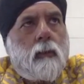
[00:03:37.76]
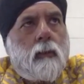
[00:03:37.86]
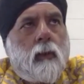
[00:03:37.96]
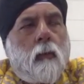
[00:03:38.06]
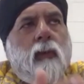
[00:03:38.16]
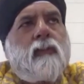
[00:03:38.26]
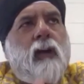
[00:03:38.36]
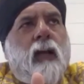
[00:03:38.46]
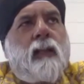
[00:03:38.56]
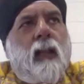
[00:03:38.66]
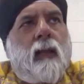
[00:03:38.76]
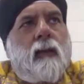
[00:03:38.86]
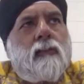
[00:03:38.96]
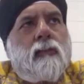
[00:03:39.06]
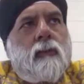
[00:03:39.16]
Now, what does that tell
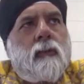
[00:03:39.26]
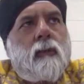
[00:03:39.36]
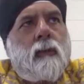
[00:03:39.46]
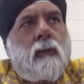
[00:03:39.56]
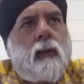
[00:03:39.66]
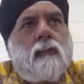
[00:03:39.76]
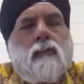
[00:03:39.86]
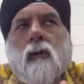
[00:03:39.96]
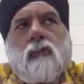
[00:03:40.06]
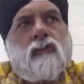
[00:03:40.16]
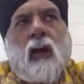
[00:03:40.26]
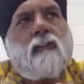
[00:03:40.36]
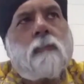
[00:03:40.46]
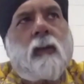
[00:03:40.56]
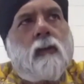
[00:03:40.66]
us? It's not
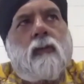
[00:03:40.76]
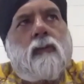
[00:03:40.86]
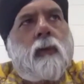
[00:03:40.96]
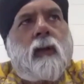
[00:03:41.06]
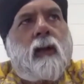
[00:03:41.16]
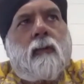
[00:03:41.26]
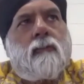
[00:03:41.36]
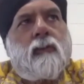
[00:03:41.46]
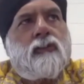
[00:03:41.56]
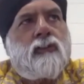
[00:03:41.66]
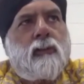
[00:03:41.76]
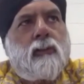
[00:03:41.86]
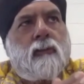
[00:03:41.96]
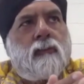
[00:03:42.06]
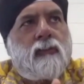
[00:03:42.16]
just because we're a regional
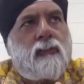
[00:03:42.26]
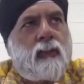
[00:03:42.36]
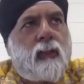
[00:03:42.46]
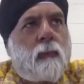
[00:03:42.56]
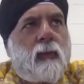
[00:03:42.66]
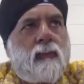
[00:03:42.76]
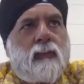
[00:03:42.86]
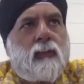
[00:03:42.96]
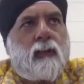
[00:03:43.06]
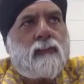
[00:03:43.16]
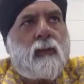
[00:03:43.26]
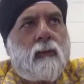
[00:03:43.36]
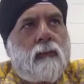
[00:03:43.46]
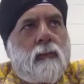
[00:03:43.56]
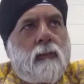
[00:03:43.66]
university that we have international
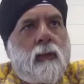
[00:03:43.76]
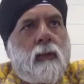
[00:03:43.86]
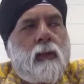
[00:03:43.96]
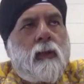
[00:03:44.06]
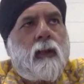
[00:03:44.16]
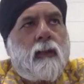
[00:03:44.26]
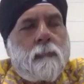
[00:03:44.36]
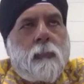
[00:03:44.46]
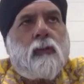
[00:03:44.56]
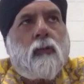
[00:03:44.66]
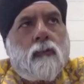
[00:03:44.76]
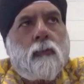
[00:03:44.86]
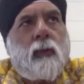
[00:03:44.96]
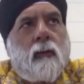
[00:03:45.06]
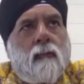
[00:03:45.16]
outlook. It's because
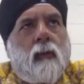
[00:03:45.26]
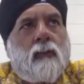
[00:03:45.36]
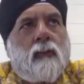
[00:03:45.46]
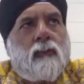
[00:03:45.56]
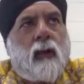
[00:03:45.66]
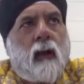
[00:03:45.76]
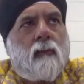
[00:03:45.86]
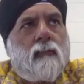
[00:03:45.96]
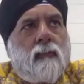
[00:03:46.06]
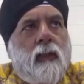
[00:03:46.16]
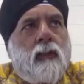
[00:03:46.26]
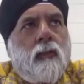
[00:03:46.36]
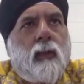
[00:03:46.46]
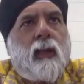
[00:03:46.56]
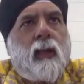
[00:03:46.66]
of our staff. They're
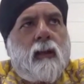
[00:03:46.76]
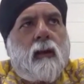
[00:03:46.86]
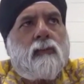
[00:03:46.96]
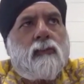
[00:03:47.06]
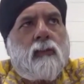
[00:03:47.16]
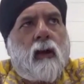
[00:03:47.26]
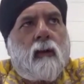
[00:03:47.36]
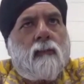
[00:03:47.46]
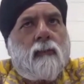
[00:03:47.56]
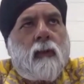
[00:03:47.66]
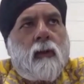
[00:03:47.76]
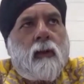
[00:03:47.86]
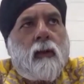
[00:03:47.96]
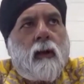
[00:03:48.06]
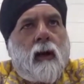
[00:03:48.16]
looking at our staff.
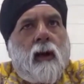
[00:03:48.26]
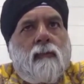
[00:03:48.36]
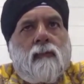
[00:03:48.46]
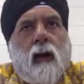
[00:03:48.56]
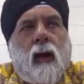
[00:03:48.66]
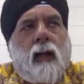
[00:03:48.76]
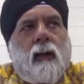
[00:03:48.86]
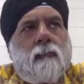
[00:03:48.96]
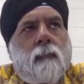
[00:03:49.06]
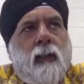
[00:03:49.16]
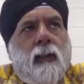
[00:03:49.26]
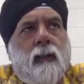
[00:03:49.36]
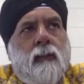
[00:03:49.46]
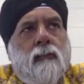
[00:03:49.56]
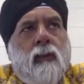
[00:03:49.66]
I have been
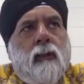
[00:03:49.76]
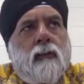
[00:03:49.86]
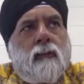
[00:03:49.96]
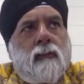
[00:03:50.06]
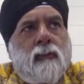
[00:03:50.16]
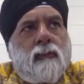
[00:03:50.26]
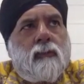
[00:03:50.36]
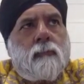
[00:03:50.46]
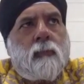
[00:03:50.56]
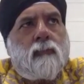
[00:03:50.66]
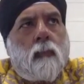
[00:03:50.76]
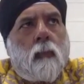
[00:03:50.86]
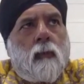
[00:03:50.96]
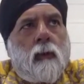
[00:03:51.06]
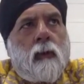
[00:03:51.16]
at 3 universities
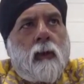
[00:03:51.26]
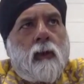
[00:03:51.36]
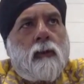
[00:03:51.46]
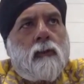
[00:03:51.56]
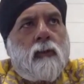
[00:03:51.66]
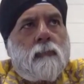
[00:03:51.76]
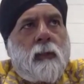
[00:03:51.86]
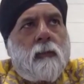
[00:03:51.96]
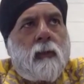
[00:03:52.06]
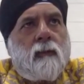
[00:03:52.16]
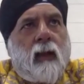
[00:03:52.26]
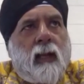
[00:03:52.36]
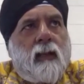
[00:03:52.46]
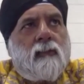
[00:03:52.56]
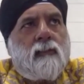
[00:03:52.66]
before USP where
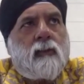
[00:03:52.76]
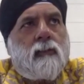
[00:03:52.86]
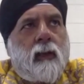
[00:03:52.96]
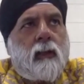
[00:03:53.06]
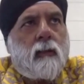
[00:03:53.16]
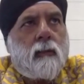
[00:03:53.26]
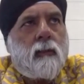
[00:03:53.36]
rankings are critical.